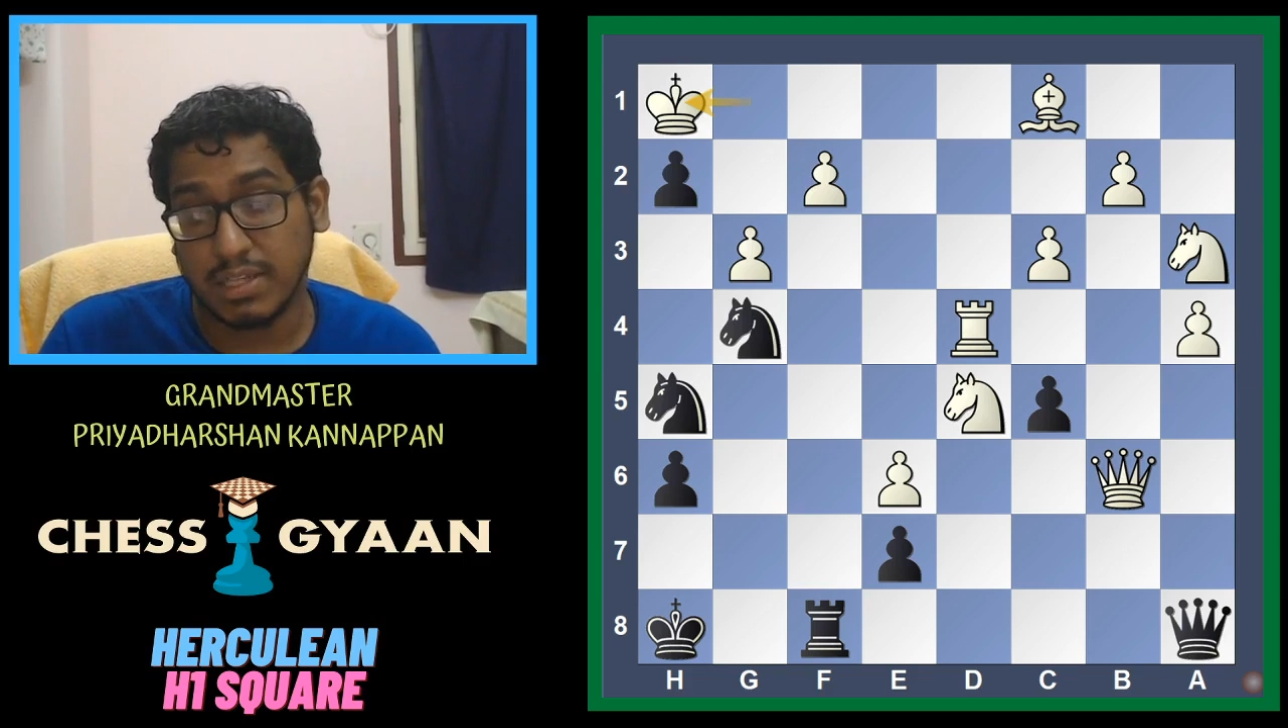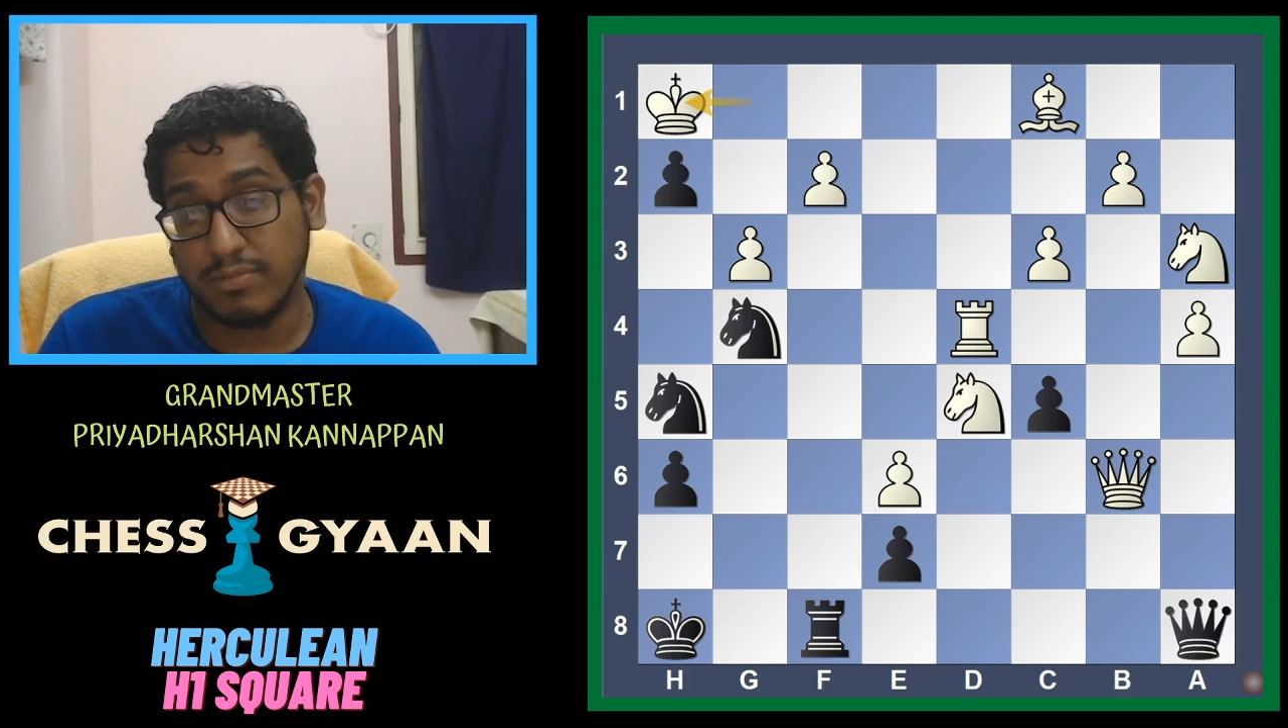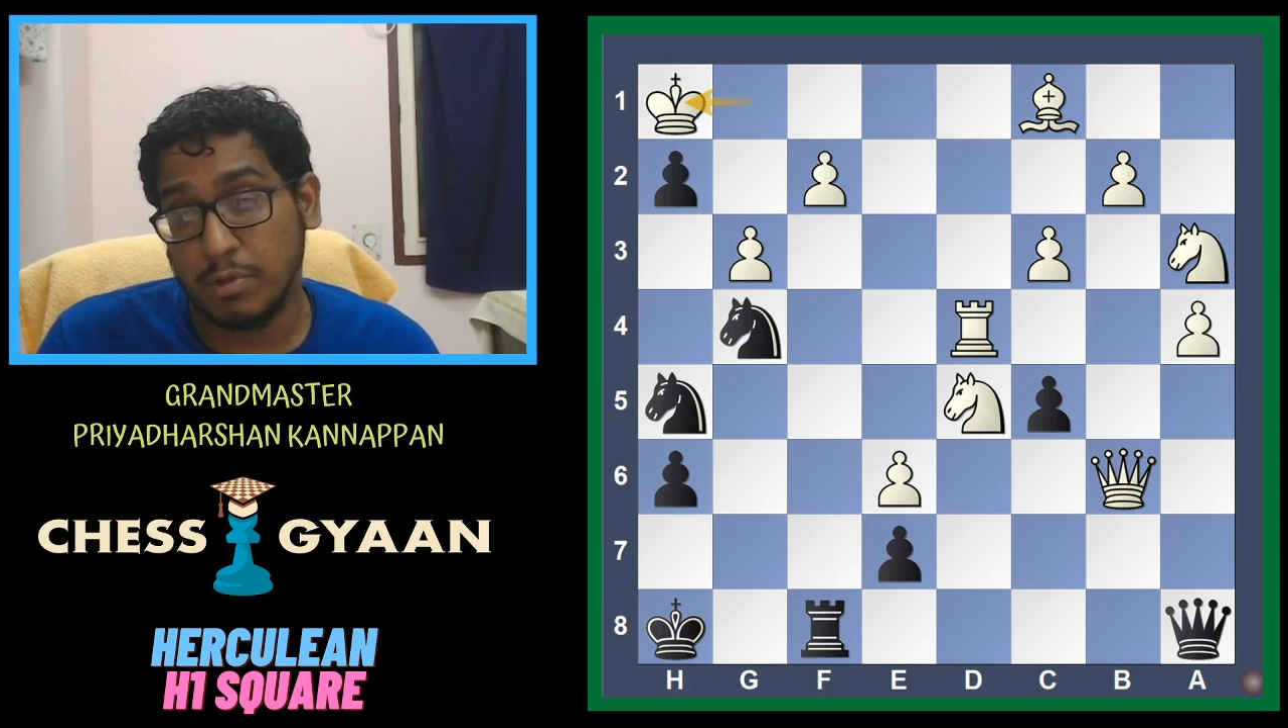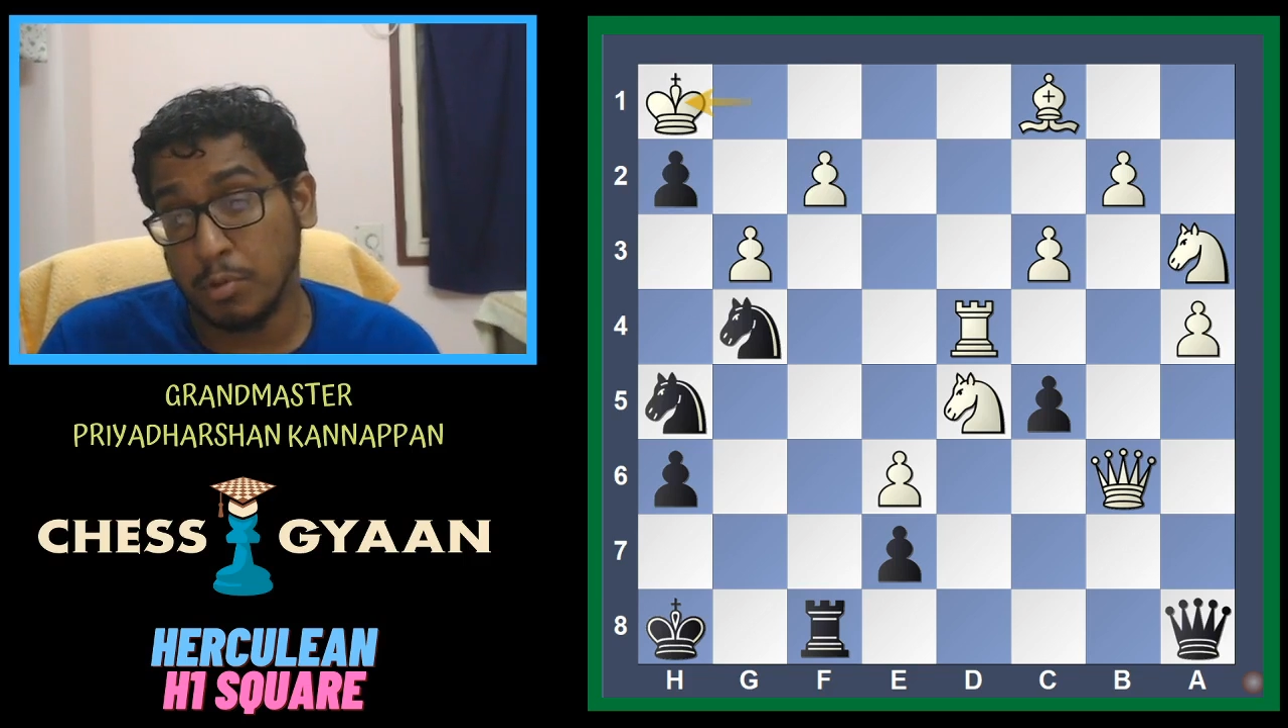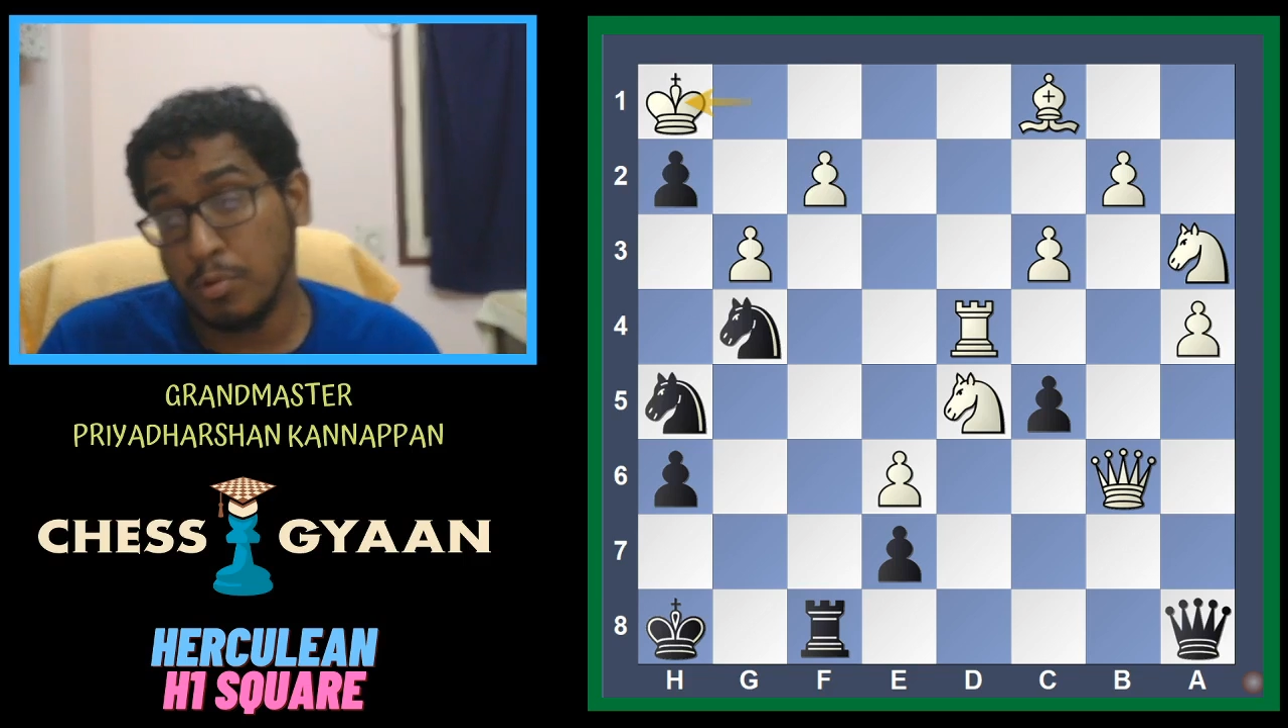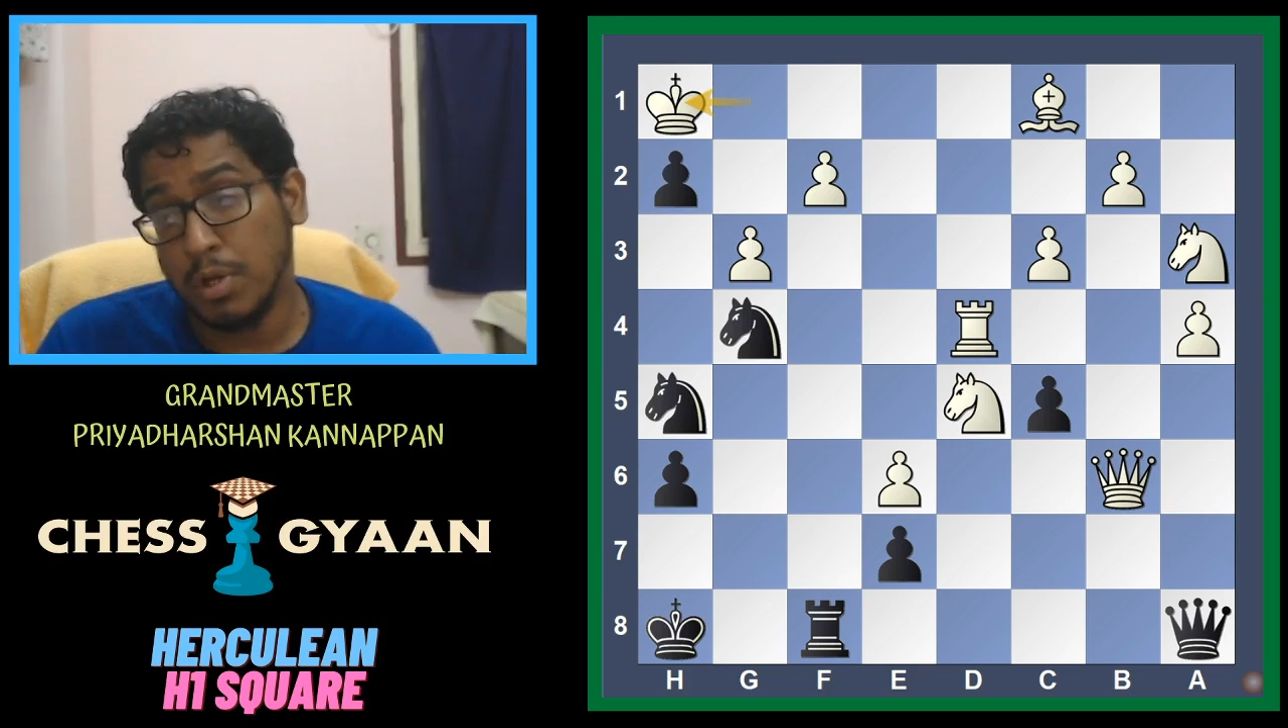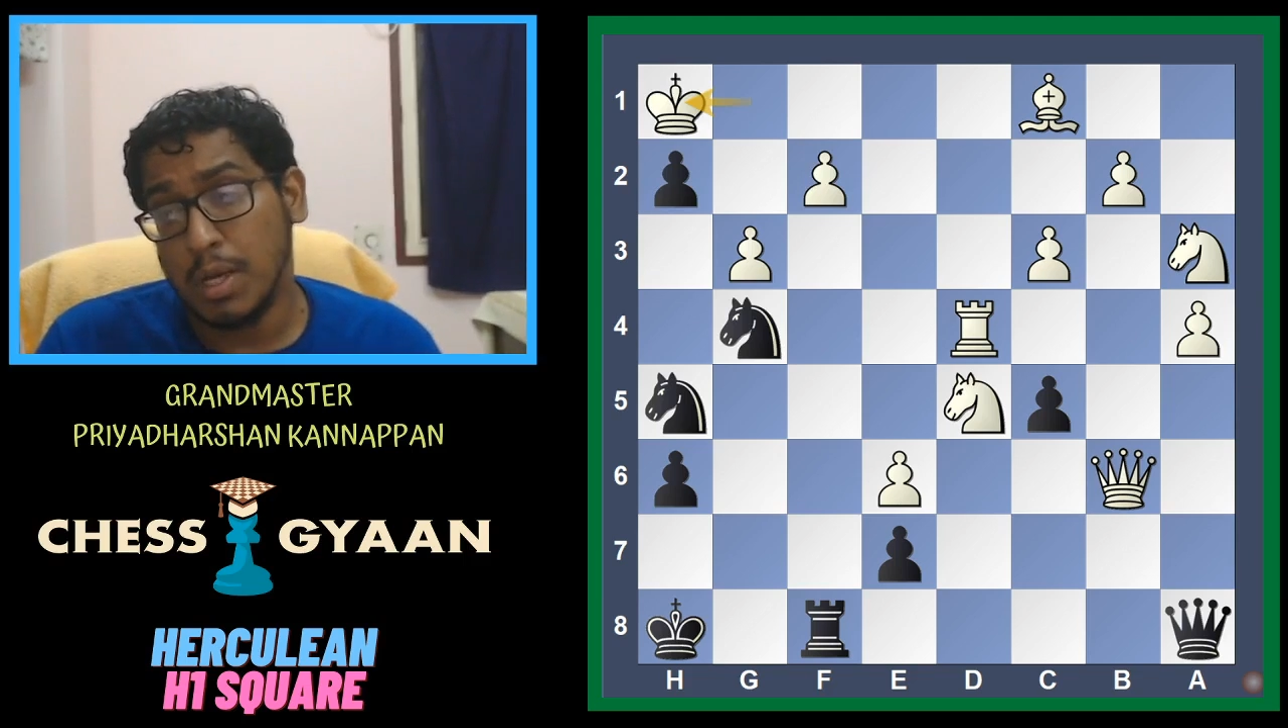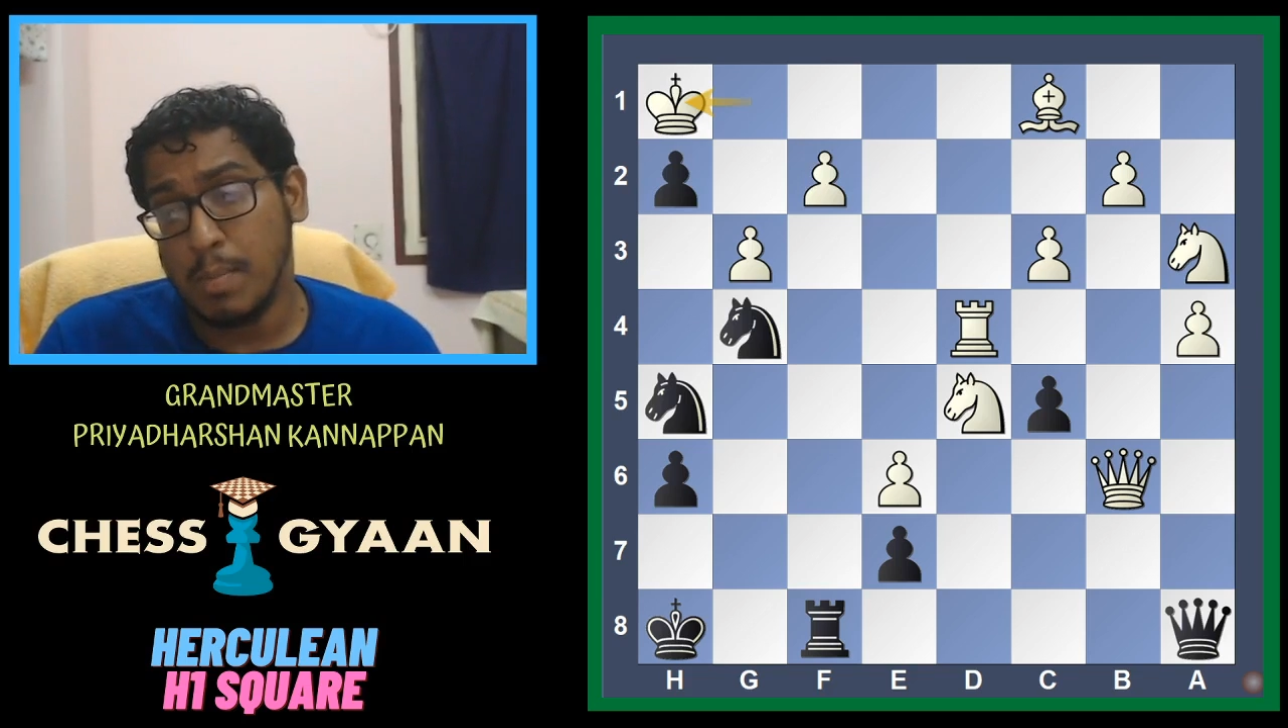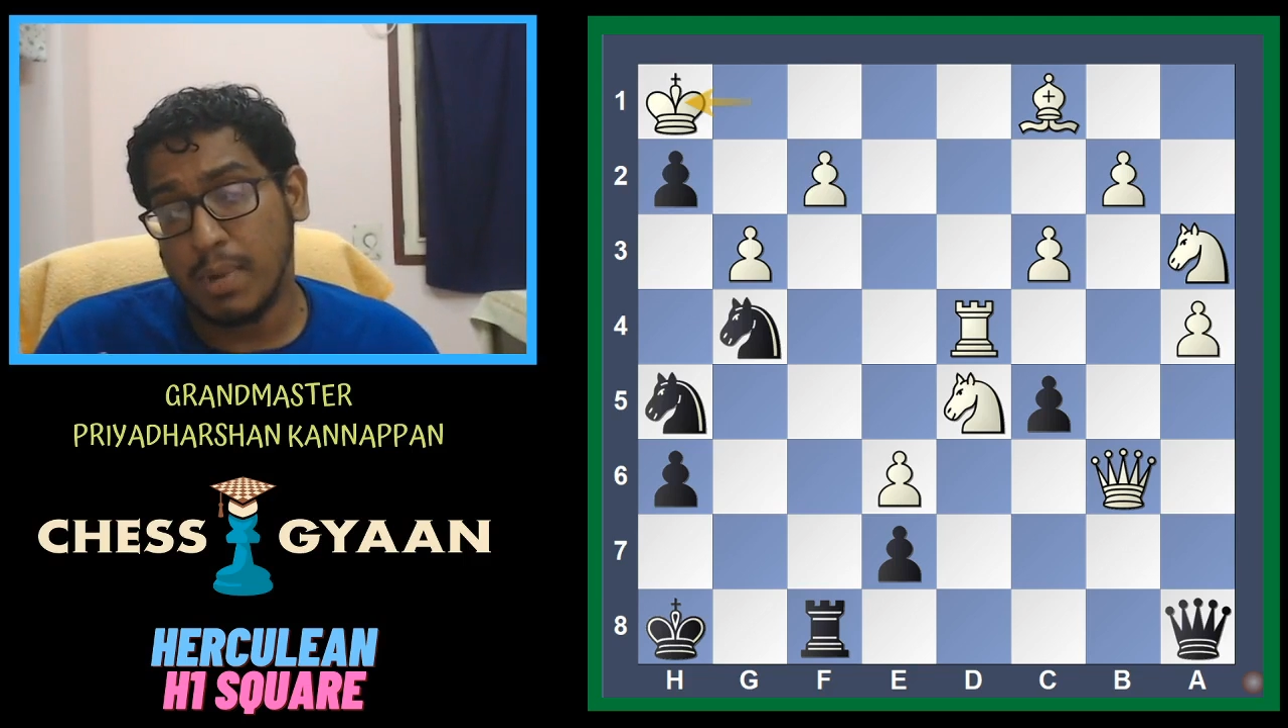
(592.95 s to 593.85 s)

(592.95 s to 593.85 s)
f2,